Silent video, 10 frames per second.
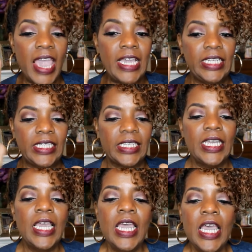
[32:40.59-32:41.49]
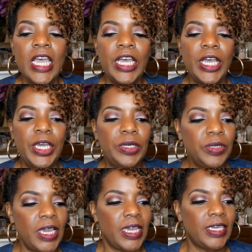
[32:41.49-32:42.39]
Eight.
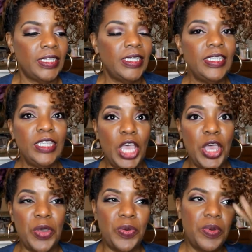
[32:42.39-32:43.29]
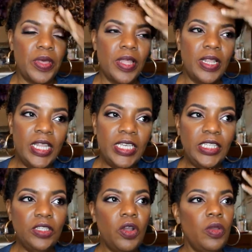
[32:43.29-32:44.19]
Okay, so
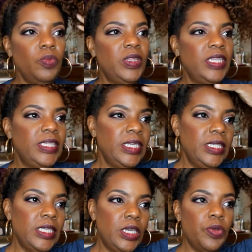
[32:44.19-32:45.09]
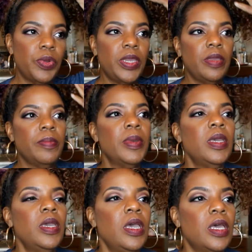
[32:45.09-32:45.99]
let's start with the CC cream.
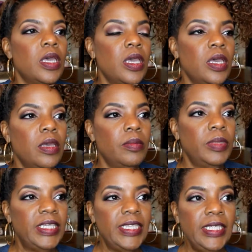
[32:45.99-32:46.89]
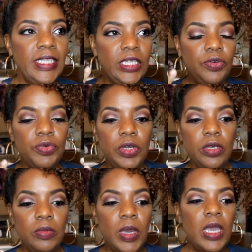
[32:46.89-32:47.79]
The CC
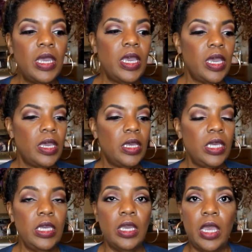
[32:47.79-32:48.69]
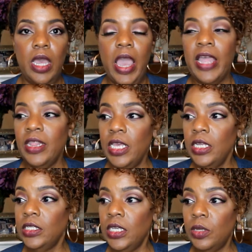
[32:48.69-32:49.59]
cream, I
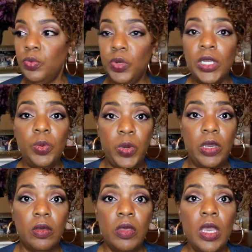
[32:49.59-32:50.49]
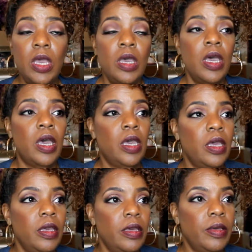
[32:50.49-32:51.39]
think, did really well.
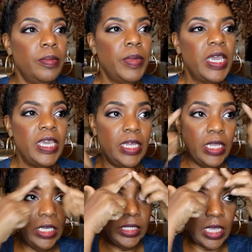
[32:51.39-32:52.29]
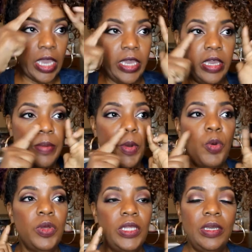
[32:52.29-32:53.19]
I am
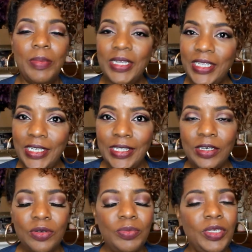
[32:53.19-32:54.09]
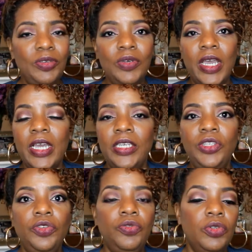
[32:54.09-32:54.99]
oily in my T-zone, but you
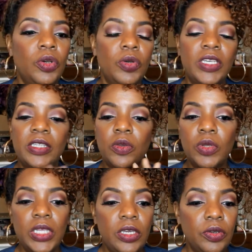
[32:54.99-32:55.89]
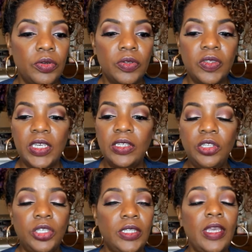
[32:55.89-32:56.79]
guys, you know us oily girls,
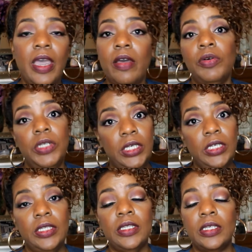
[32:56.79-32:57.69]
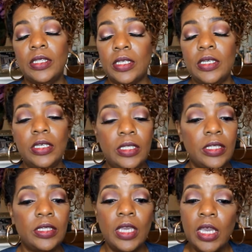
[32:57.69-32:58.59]
that's just how it is. That's
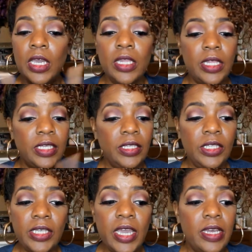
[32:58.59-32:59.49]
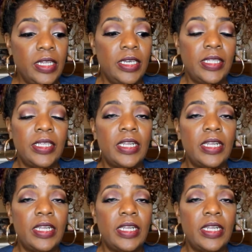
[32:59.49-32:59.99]
just how it is.